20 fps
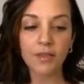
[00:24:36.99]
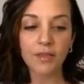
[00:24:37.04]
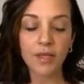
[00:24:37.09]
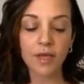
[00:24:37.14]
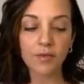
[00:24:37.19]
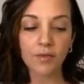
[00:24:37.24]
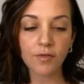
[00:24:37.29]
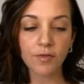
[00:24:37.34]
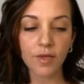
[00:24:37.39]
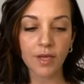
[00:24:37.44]

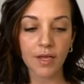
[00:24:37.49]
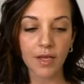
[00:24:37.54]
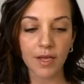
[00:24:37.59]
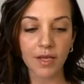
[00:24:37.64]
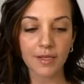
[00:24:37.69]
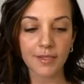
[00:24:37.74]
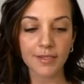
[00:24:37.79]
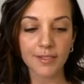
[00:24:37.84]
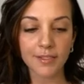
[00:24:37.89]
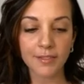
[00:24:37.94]
The other thing
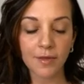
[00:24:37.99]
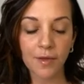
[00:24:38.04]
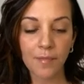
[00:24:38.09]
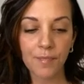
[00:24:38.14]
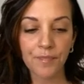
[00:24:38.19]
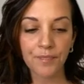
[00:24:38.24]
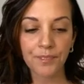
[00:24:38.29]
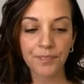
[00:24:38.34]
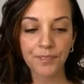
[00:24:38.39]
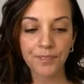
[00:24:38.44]
is
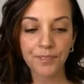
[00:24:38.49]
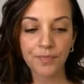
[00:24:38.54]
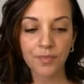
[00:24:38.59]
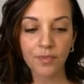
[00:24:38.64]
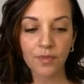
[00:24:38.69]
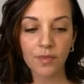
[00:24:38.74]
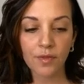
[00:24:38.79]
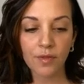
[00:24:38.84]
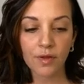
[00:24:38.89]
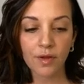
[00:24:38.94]

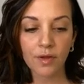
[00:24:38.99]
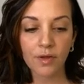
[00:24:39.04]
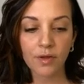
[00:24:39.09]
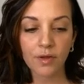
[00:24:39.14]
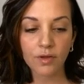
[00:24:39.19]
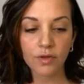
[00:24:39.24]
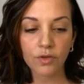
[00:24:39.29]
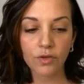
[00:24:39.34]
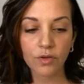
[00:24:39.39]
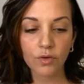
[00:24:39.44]

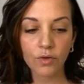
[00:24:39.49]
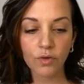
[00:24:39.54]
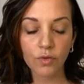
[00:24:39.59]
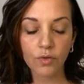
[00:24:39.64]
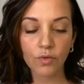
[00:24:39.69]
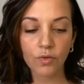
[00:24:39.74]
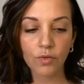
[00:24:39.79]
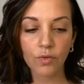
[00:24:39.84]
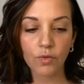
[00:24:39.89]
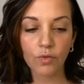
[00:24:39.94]

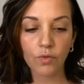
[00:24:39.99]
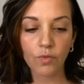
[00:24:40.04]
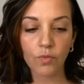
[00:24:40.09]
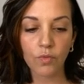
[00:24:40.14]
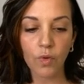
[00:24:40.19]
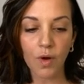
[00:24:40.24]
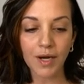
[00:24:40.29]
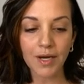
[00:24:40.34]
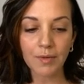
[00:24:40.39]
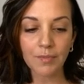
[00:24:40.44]
you
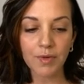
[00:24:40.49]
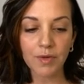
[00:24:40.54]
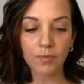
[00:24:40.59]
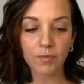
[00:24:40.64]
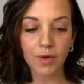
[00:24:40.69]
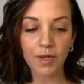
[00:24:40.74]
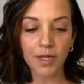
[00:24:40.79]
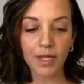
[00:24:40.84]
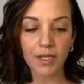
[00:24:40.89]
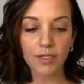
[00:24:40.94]
want to be
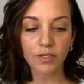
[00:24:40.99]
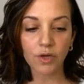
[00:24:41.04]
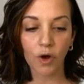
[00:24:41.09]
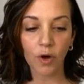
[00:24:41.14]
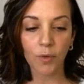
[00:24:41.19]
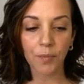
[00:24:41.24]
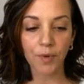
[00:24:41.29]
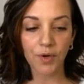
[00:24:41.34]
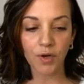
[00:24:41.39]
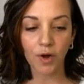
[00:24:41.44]
willing to
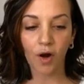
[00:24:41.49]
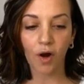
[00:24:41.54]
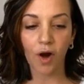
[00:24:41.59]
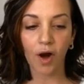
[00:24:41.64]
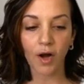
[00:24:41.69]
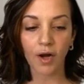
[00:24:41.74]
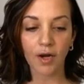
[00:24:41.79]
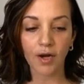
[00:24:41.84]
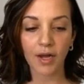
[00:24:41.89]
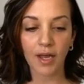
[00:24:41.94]
open your
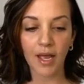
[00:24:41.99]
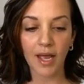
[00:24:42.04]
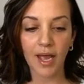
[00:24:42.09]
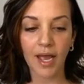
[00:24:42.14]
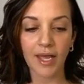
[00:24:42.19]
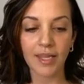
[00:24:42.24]
heart